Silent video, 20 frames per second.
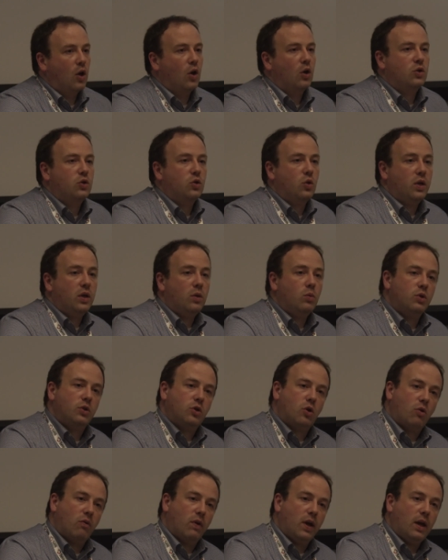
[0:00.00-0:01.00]
So he was
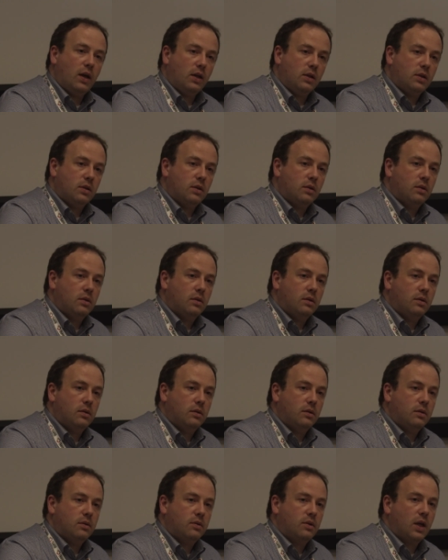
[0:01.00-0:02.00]
correct
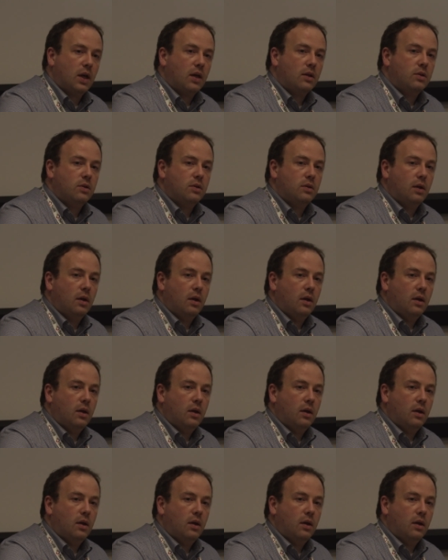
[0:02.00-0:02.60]
that